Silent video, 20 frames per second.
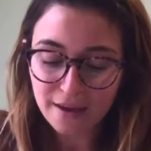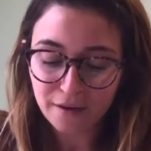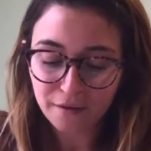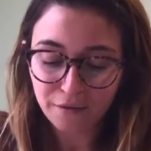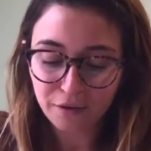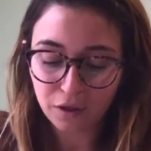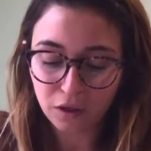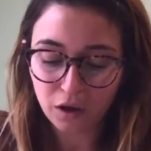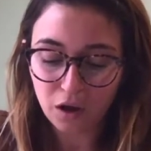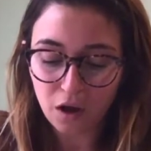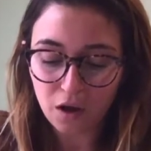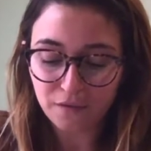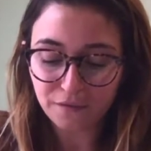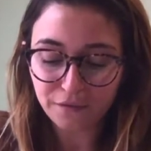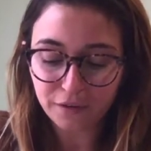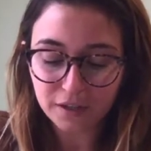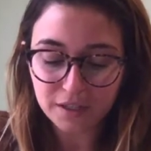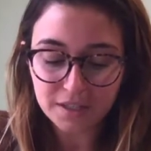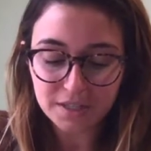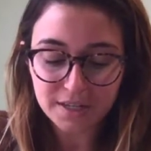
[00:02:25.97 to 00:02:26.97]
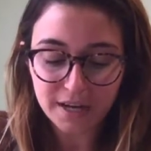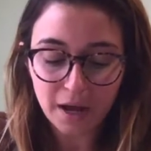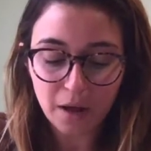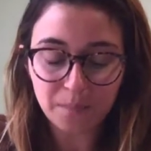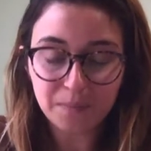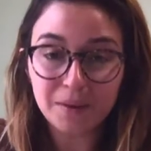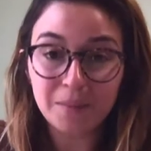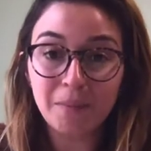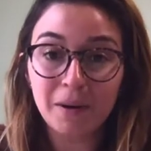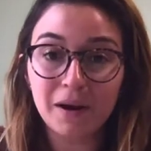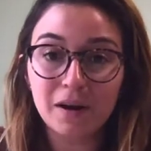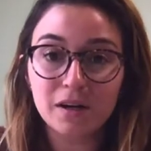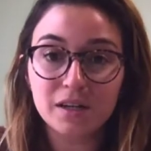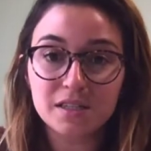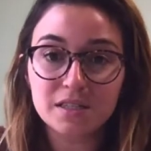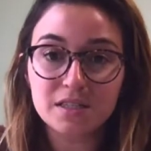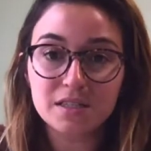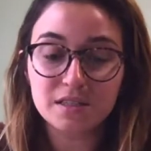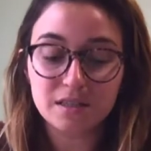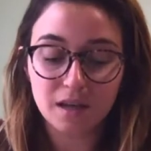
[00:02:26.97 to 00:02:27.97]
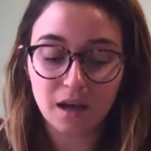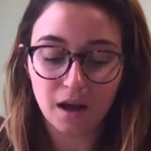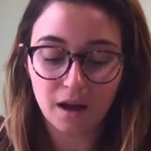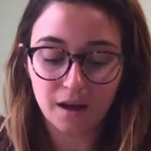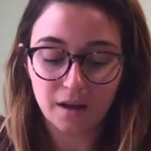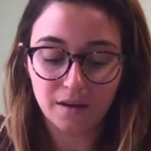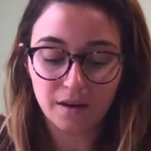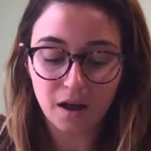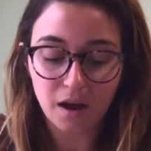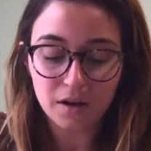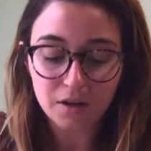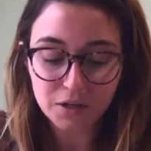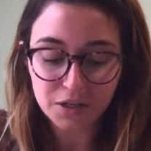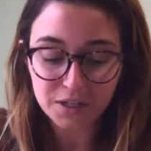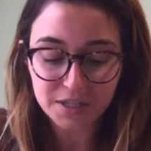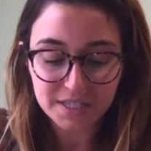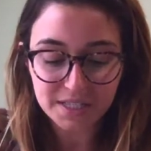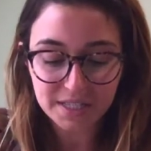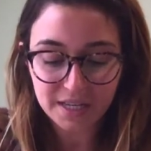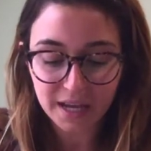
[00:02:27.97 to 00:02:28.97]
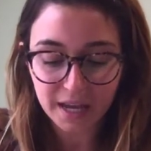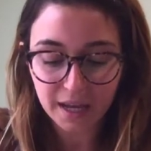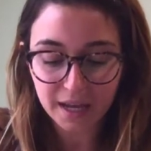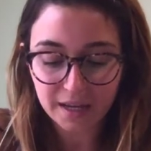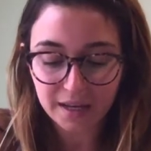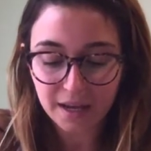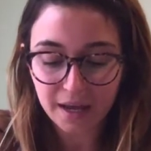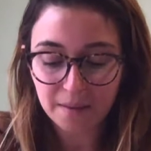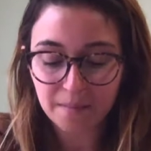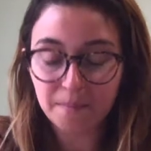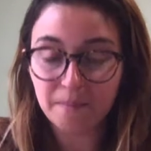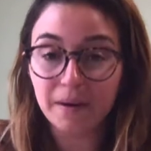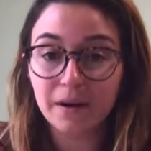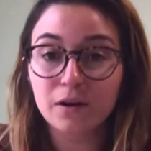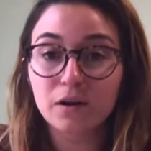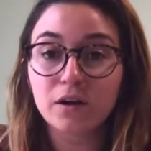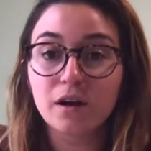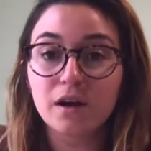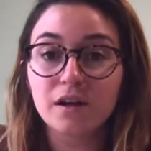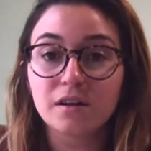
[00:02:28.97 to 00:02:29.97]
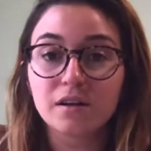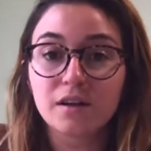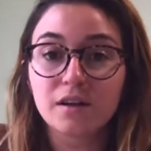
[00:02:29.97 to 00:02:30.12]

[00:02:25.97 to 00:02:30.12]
for the conference to help the parents understand and better